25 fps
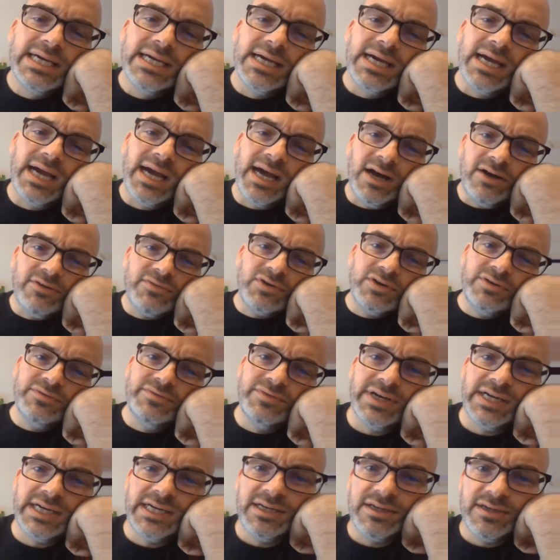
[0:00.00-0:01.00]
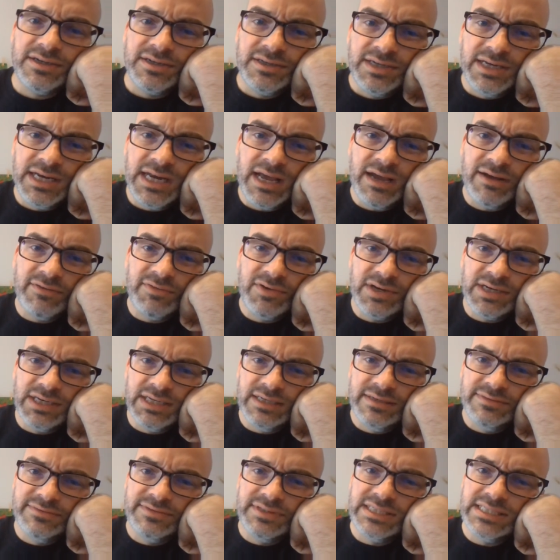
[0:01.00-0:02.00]
Alfred Wegener never
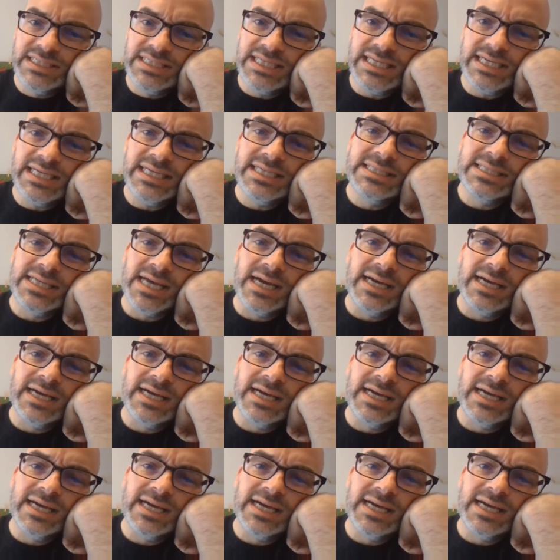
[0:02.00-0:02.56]
lived to see his